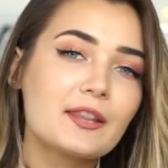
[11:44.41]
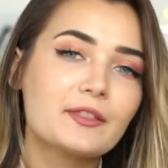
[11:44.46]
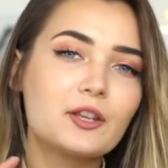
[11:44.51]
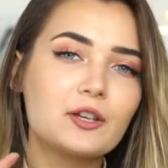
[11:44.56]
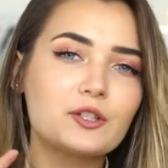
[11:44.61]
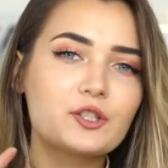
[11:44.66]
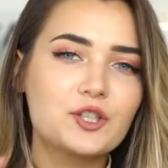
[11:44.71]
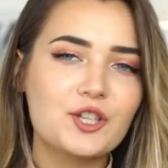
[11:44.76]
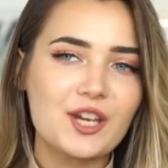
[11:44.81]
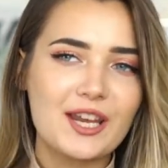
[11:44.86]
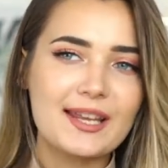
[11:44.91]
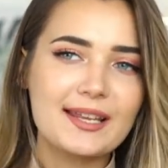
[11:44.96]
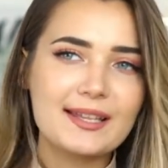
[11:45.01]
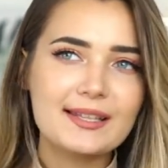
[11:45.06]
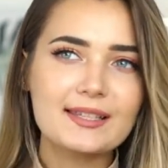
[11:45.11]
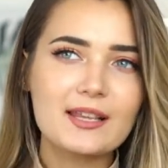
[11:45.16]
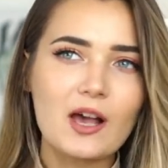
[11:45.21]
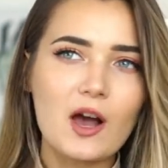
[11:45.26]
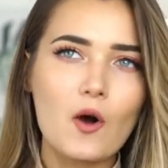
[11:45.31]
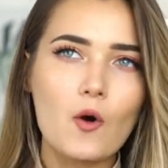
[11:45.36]
the
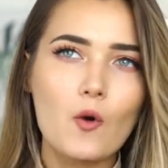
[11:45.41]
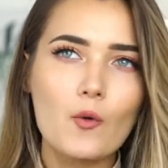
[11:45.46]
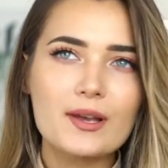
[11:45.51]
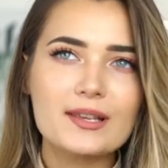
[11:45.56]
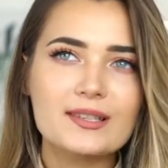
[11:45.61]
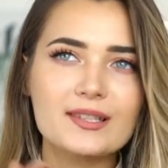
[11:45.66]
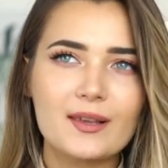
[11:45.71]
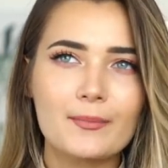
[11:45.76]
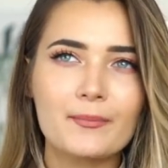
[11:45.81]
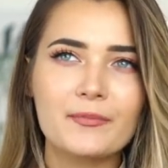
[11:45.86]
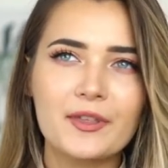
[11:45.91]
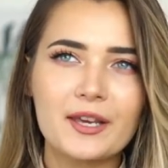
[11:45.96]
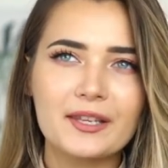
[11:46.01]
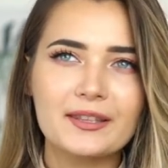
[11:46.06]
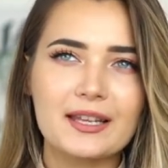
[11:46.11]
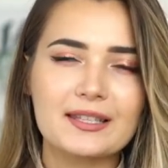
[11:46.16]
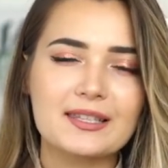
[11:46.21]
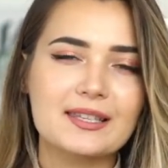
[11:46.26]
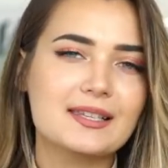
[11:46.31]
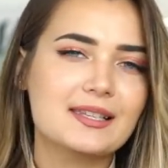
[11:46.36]
jeans are always something
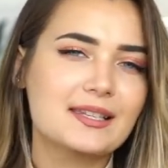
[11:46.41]
that's